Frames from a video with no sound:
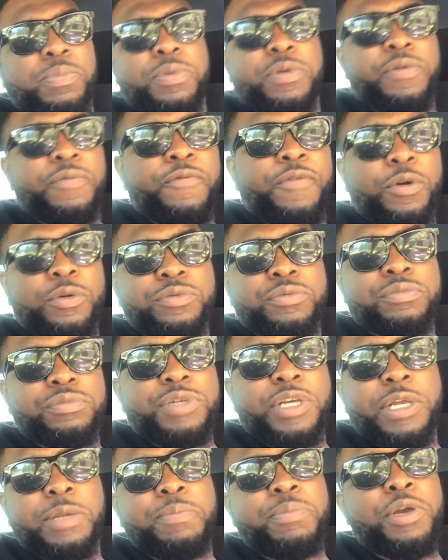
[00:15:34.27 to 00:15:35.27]
the first
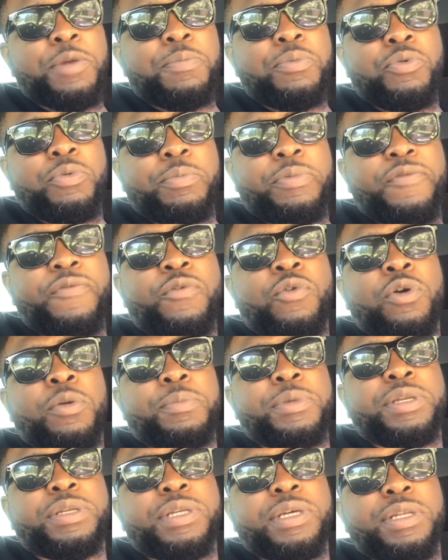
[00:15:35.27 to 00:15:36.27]
10 people before
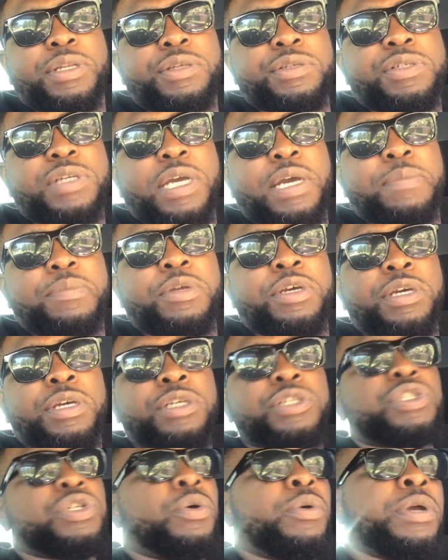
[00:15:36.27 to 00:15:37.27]
me did the same
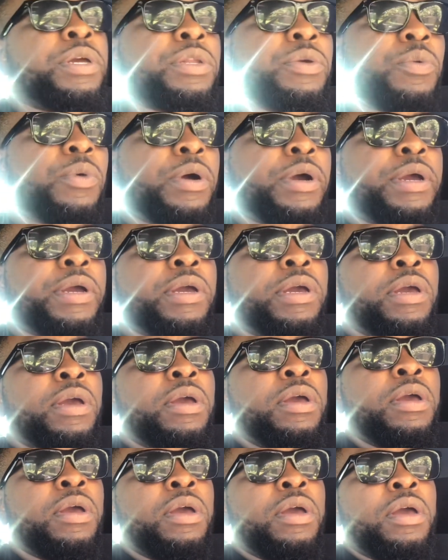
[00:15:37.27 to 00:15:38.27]
thing. So anyway,
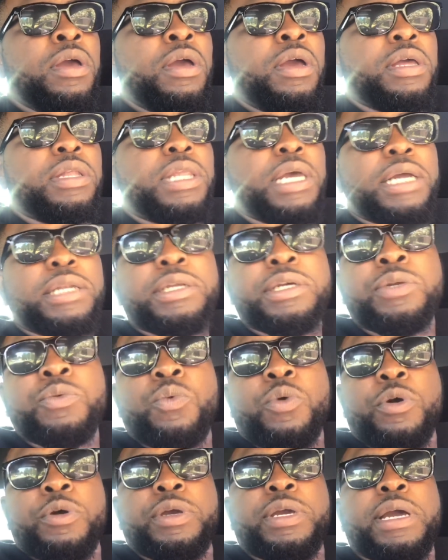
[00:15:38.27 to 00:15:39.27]
that didn't
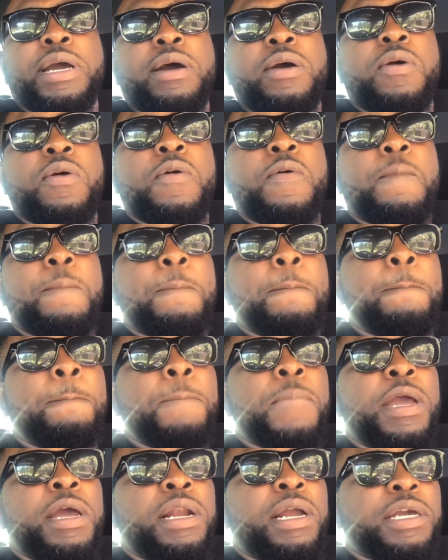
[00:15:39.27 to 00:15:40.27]
work out.
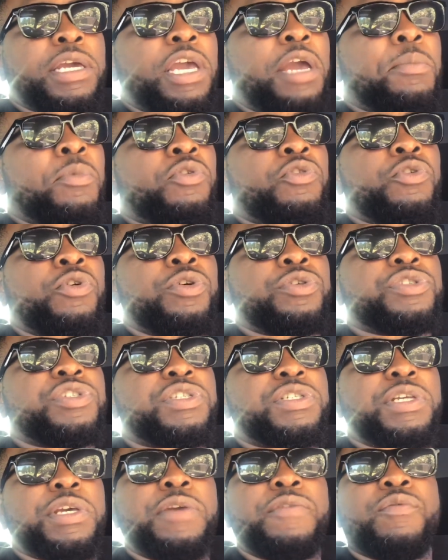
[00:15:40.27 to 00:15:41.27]
And I came across
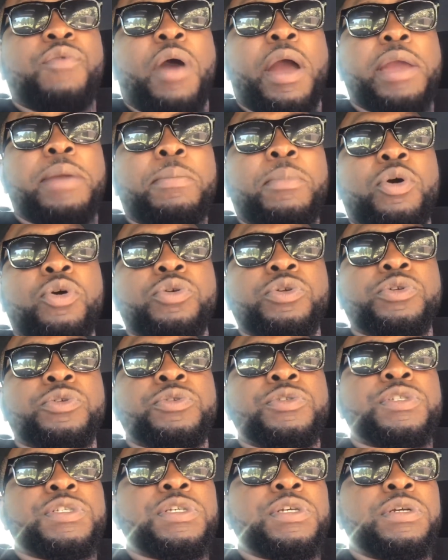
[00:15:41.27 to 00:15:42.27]
Steve White
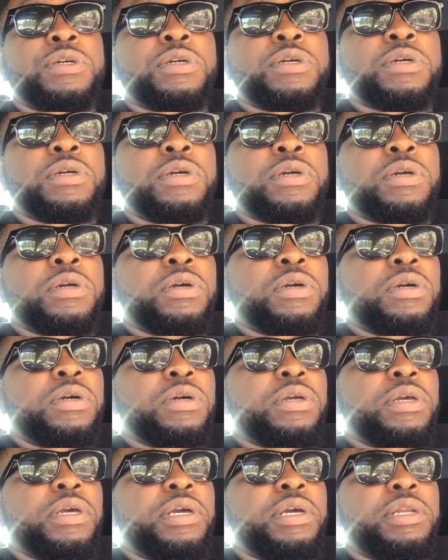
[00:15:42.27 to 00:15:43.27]
Motors
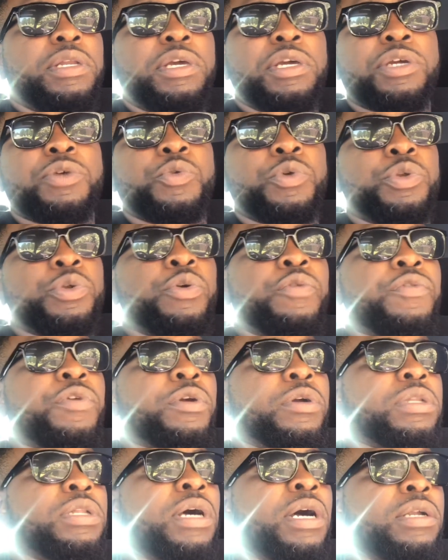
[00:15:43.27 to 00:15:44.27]
in Hickory, North
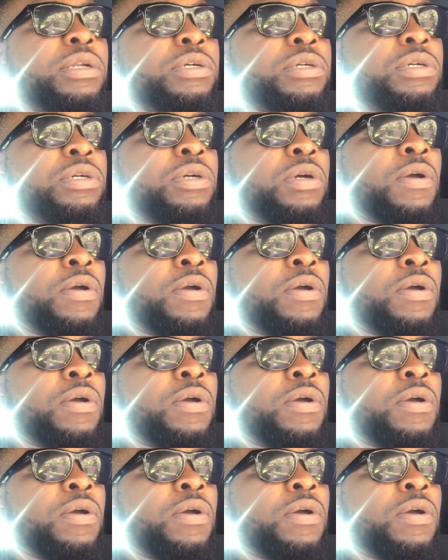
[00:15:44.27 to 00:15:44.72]
Carolina.